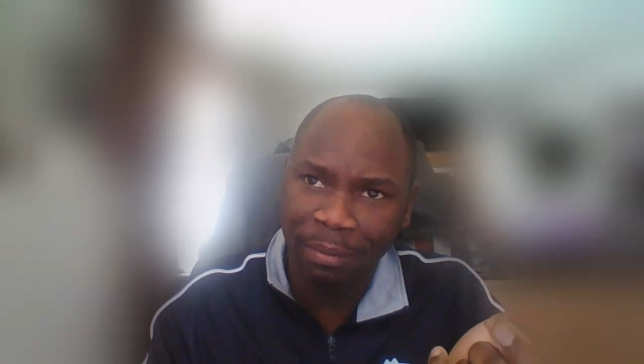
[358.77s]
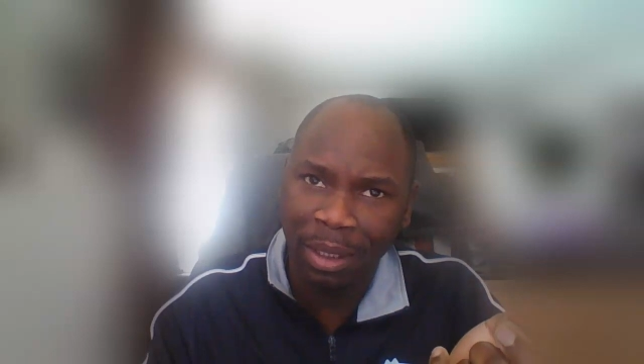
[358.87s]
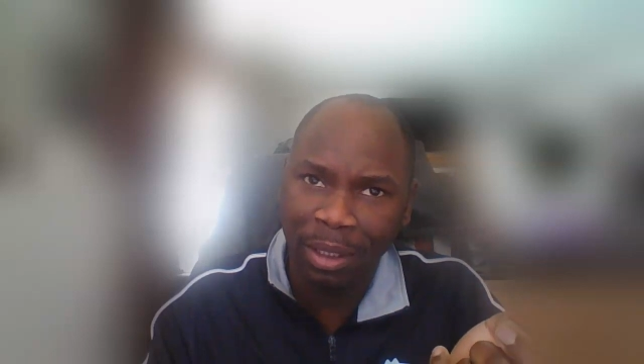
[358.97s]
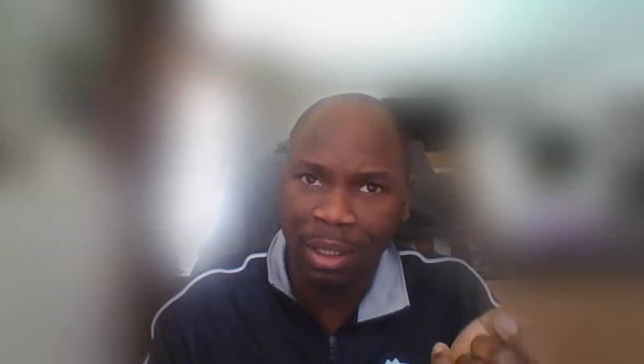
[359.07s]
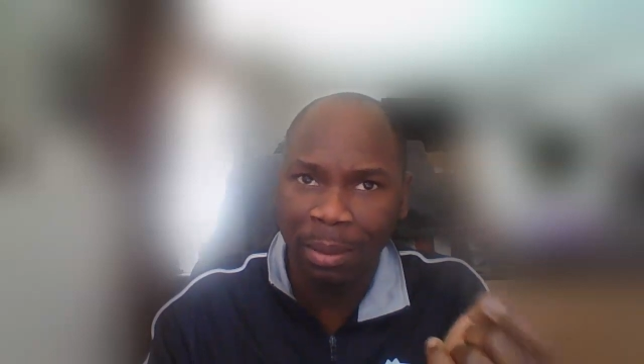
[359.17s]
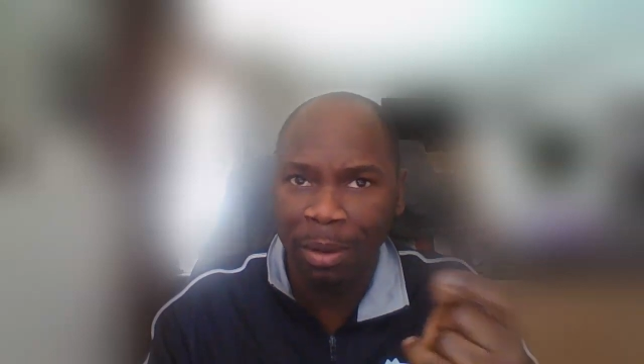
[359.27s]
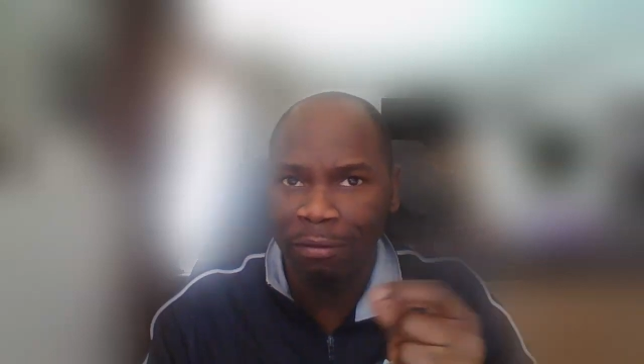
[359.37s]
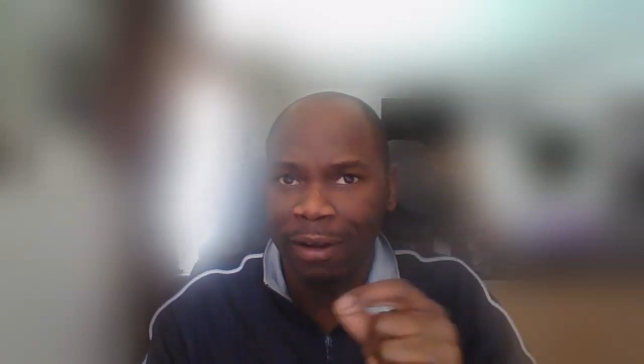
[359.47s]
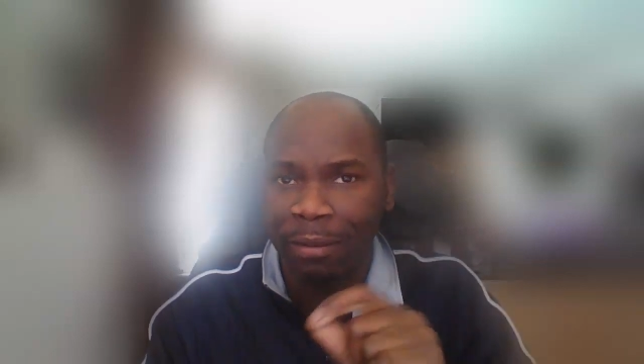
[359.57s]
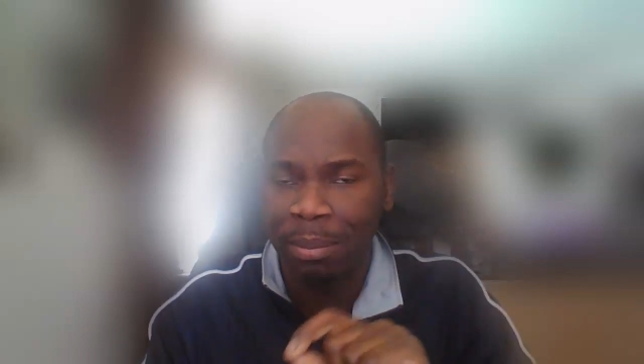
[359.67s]
milligram or
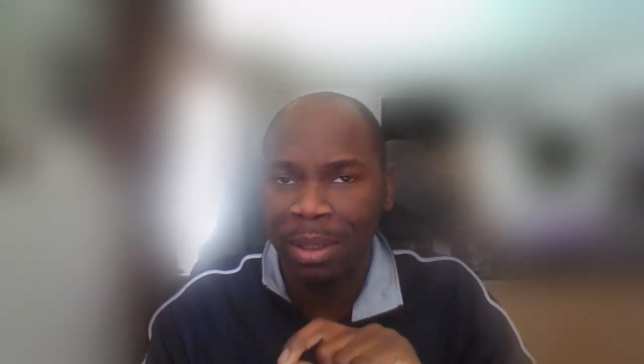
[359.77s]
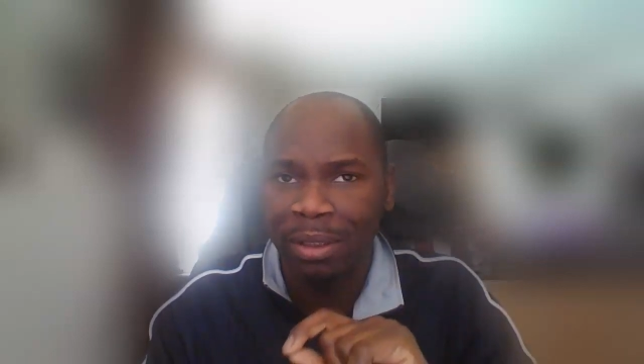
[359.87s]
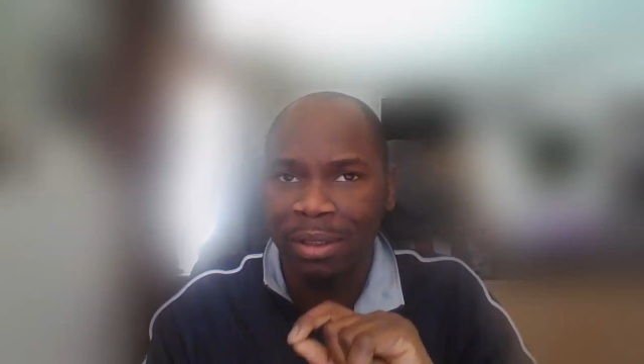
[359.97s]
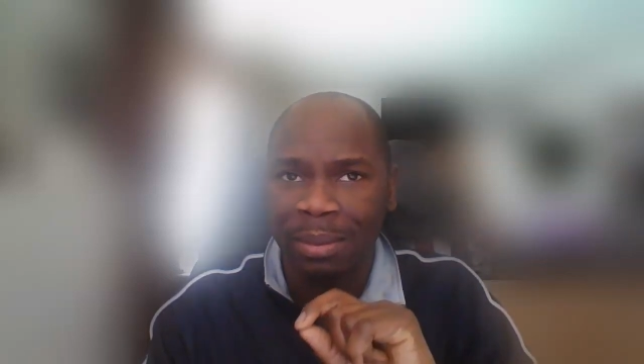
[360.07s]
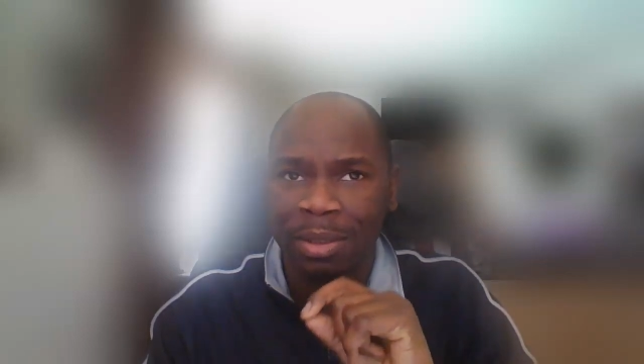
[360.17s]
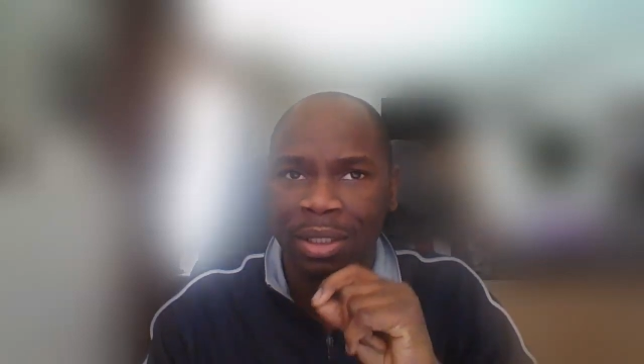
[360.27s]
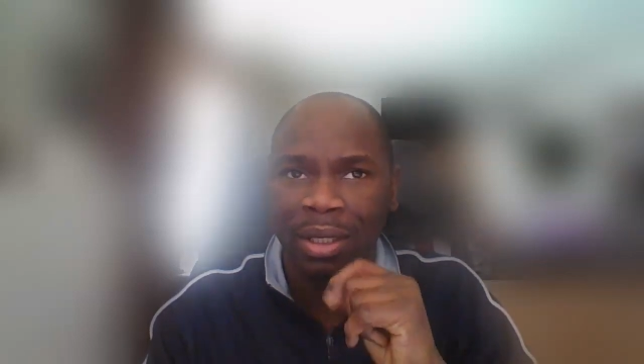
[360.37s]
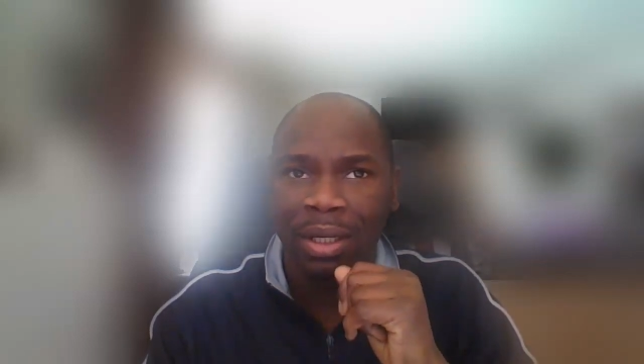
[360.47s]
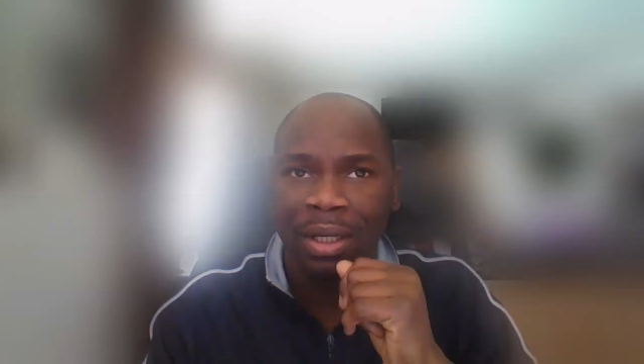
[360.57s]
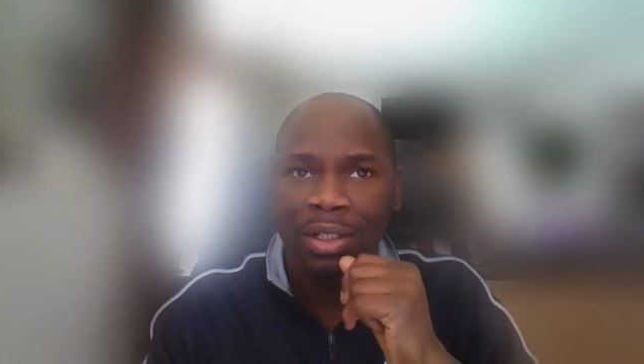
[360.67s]
5 milligrams.
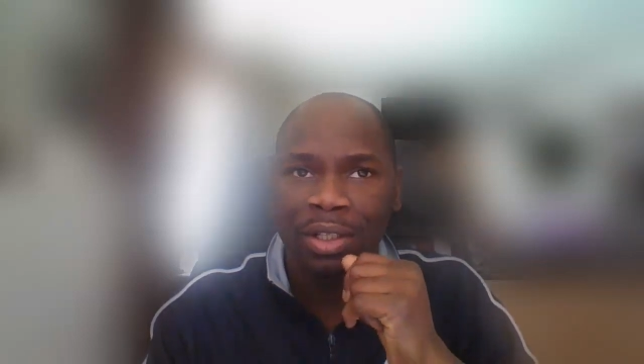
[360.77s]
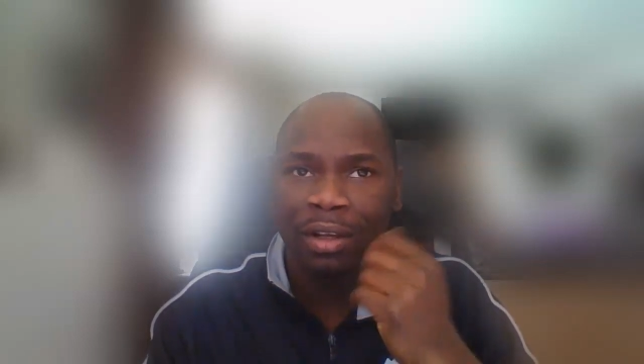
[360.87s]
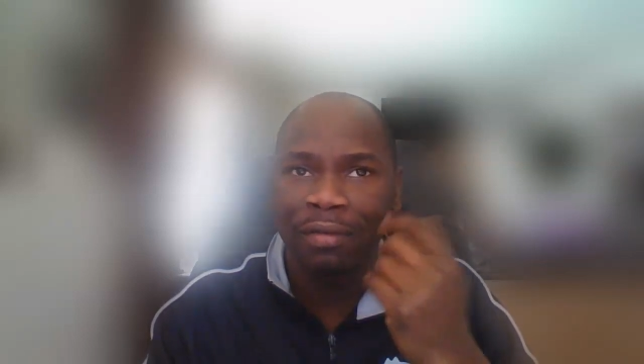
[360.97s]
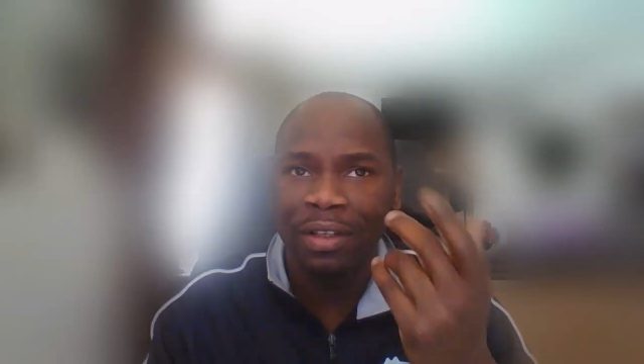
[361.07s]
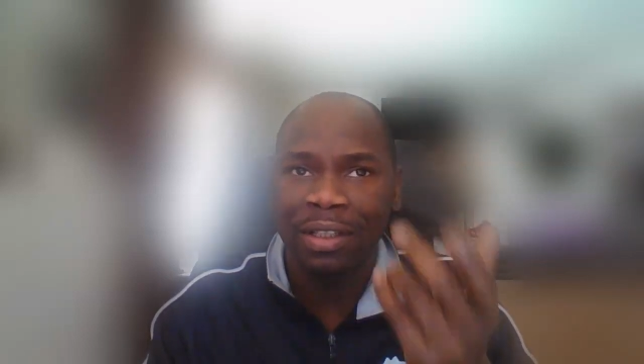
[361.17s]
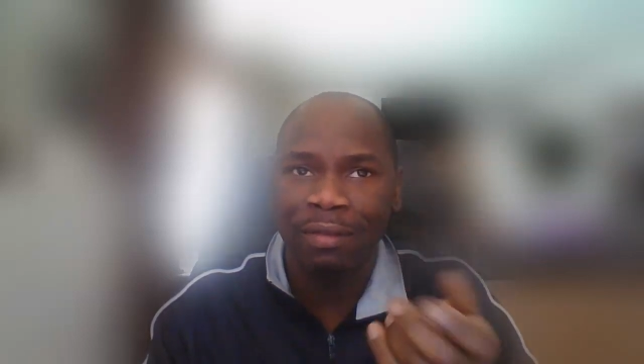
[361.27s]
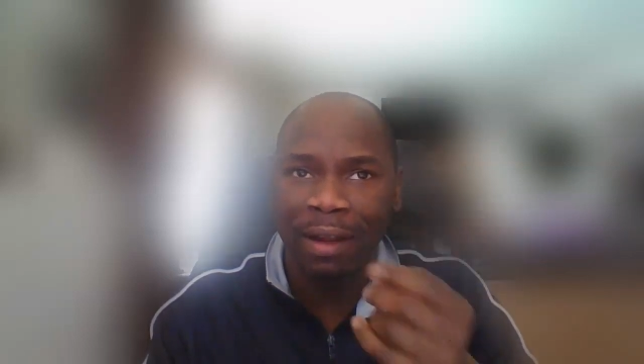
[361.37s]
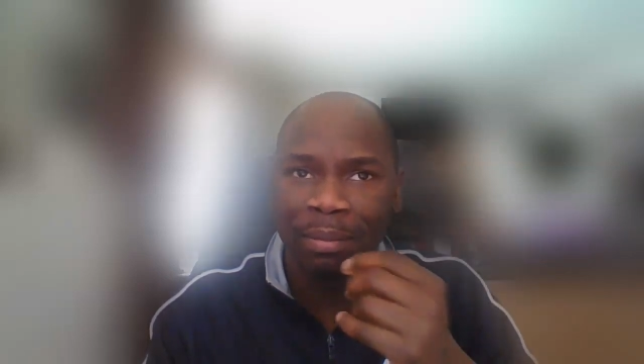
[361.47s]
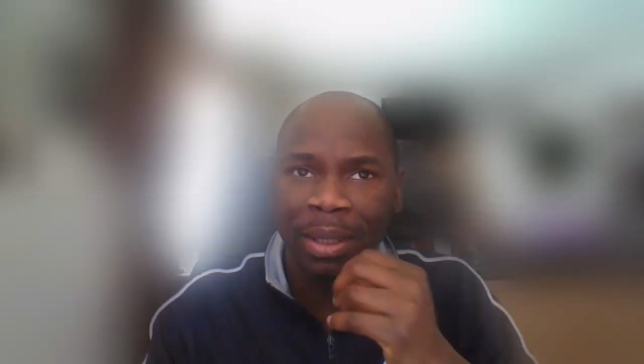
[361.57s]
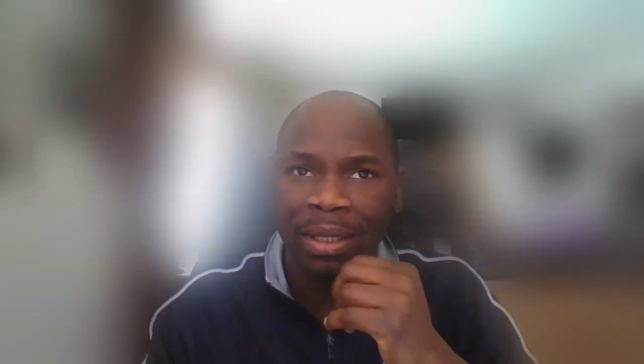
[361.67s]
So if it's
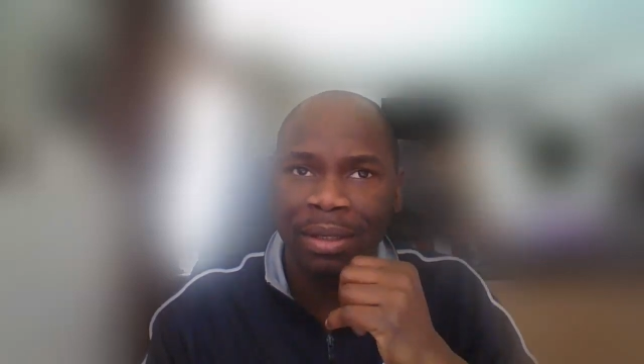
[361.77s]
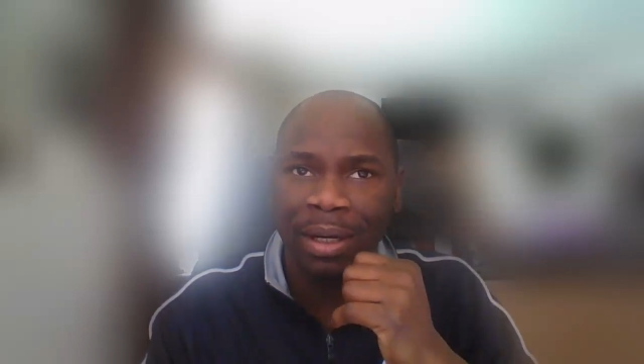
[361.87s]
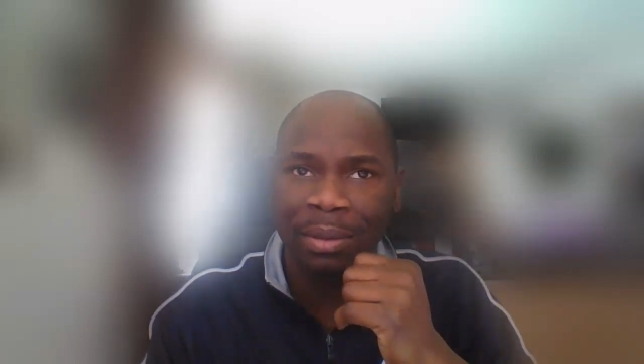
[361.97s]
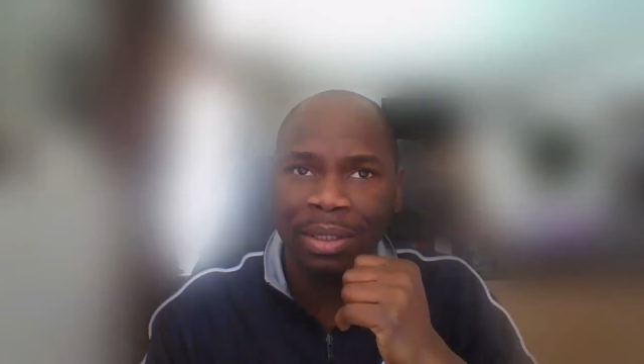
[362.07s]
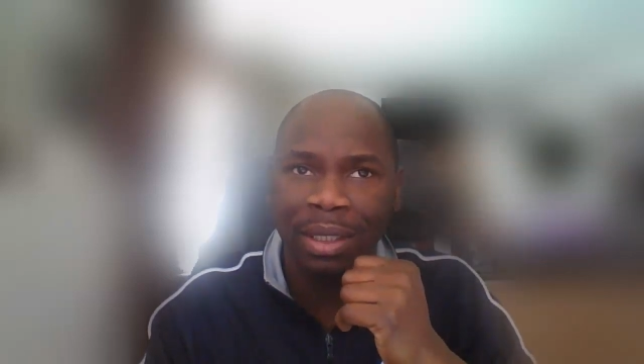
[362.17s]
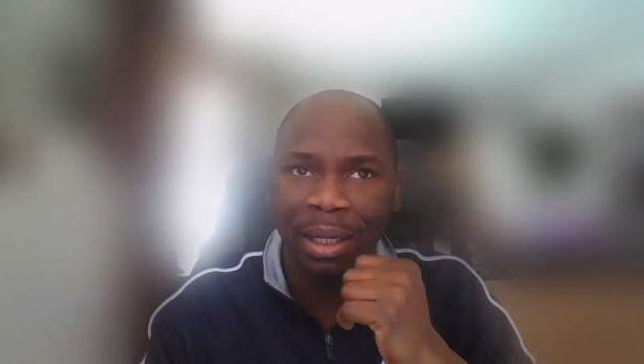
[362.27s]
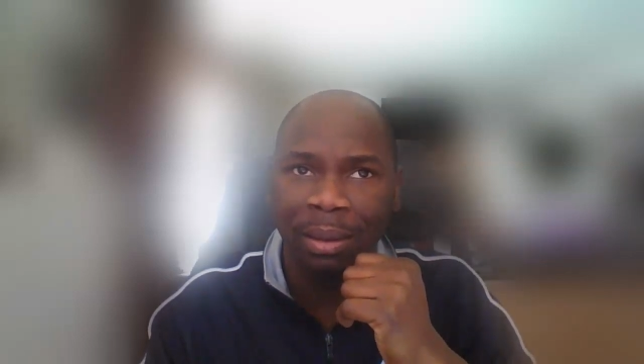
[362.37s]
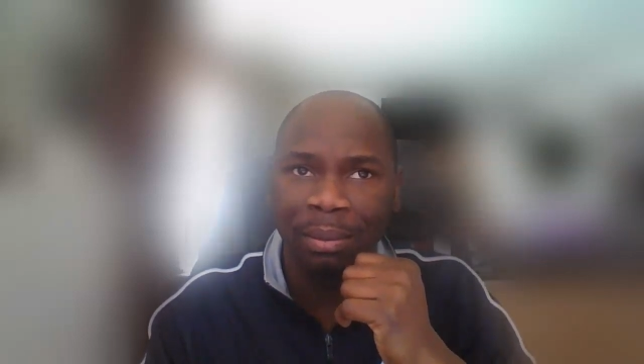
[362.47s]
5 milligrams